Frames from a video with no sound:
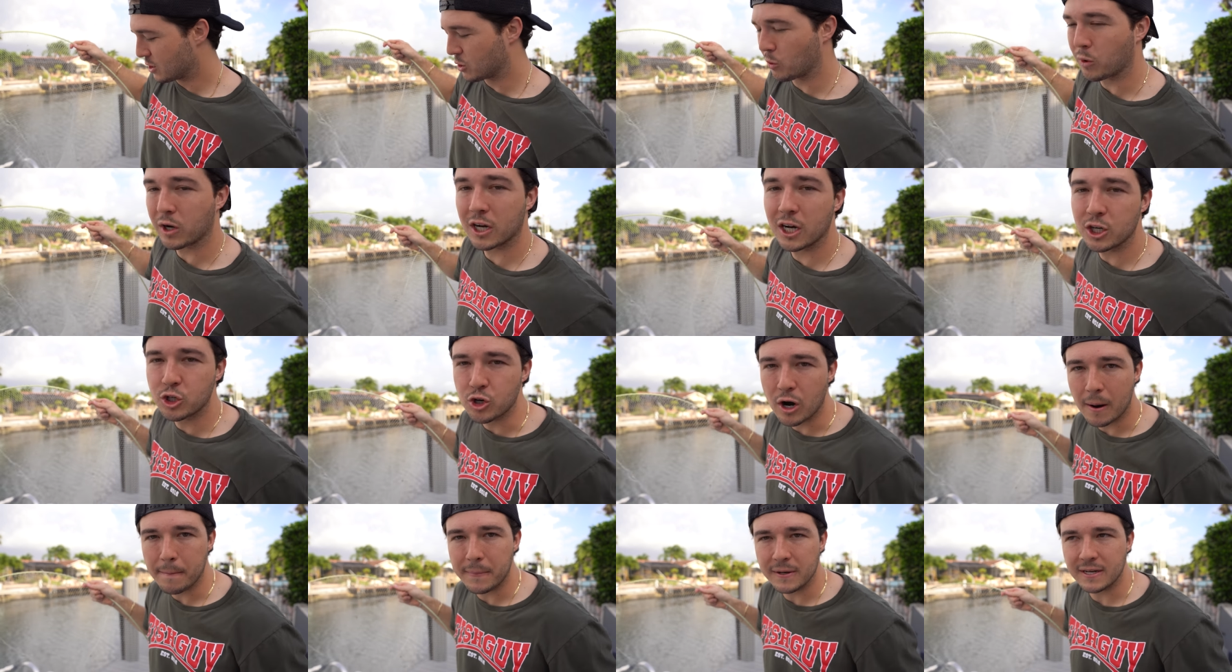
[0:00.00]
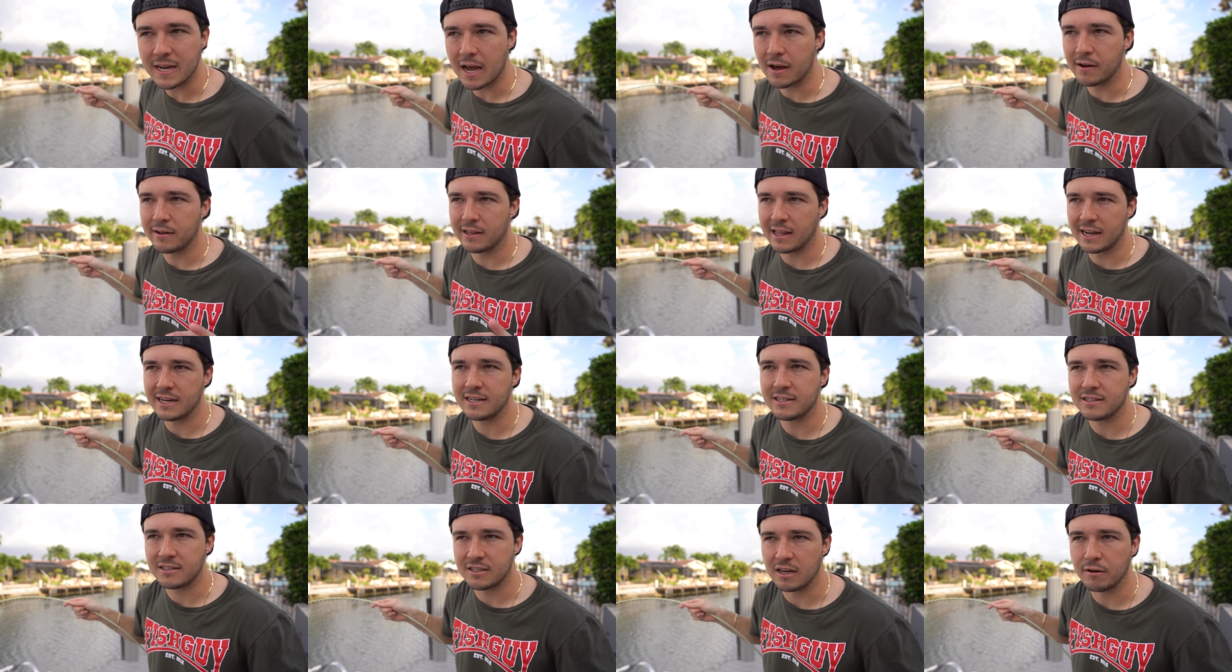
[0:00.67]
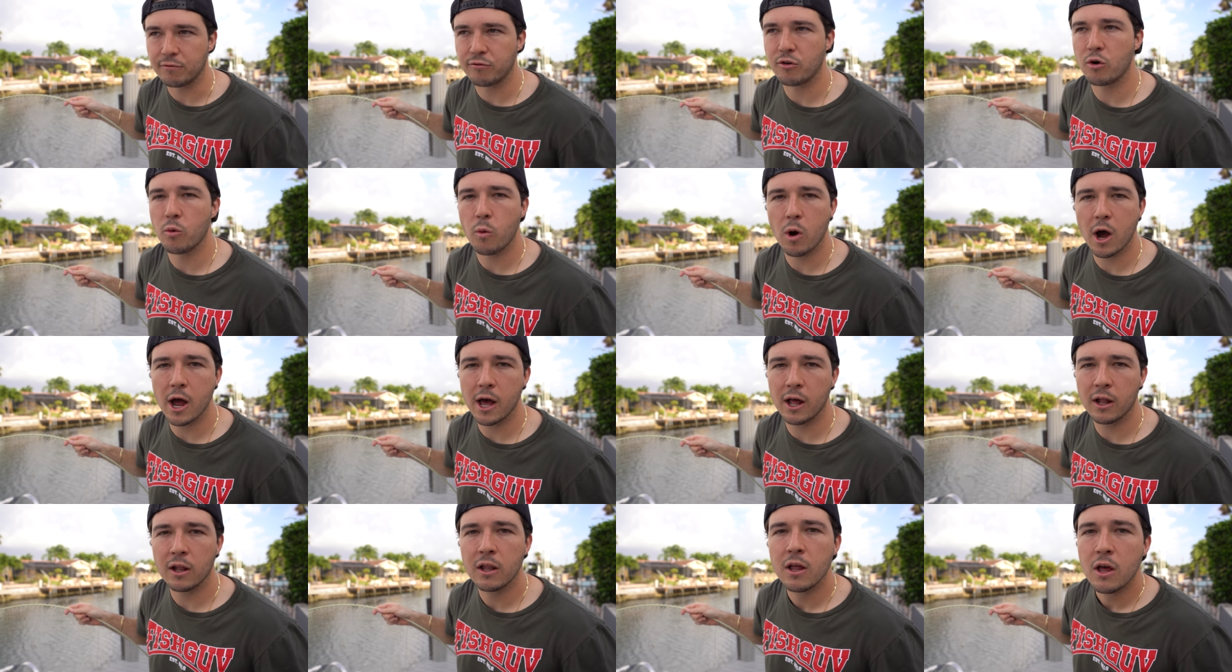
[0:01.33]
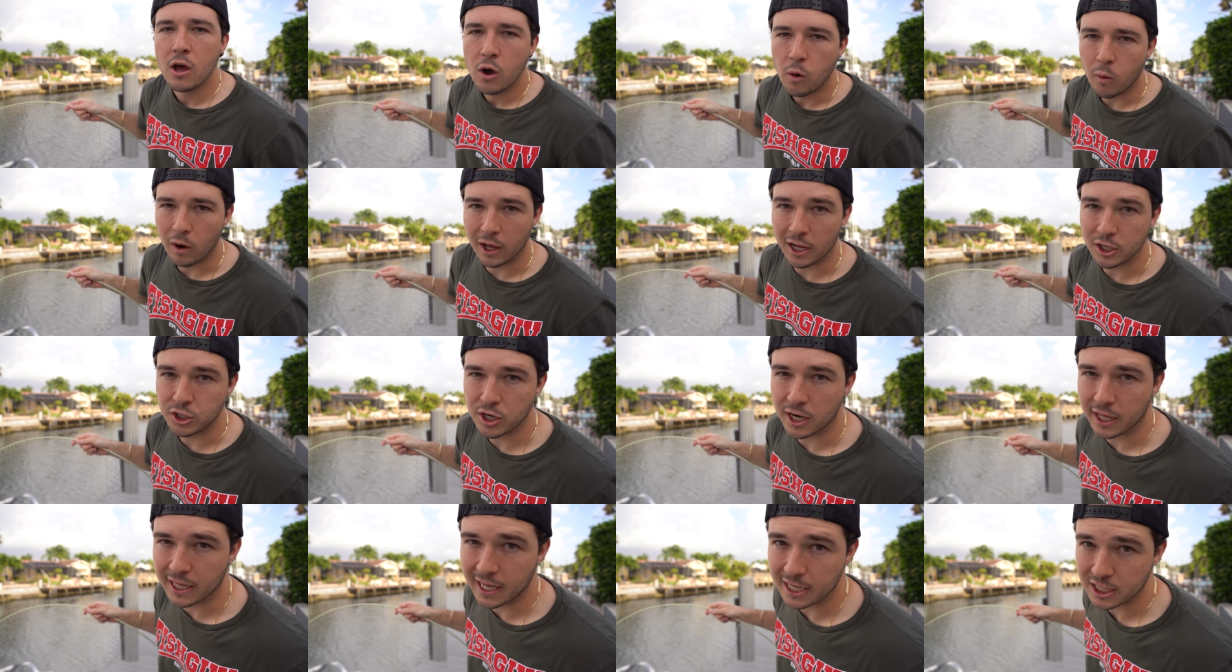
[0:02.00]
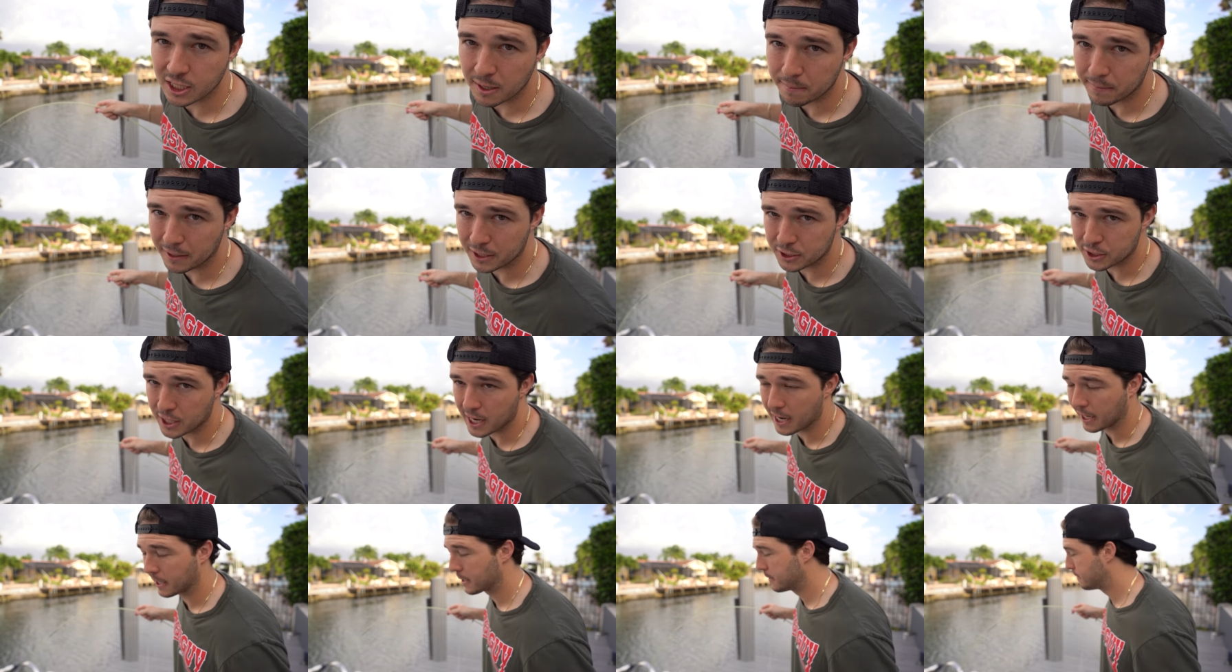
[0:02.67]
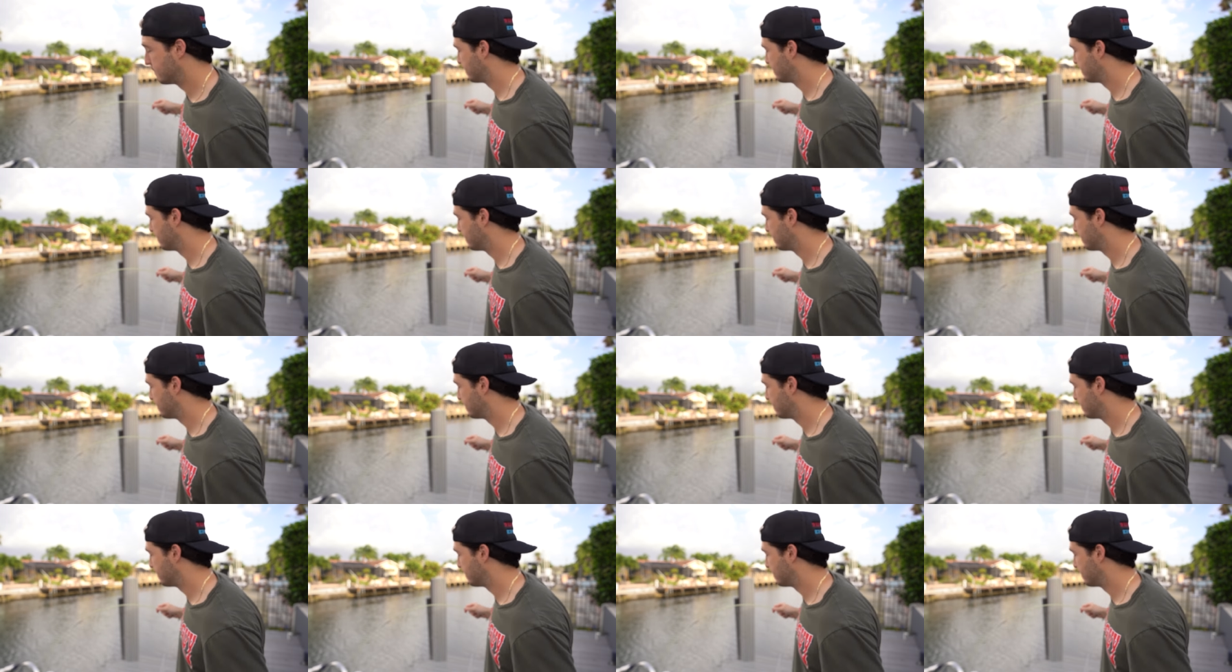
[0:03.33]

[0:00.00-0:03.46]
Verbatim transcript: So we're gonna drop it down, let it sit for a while while I try to catch that big jack.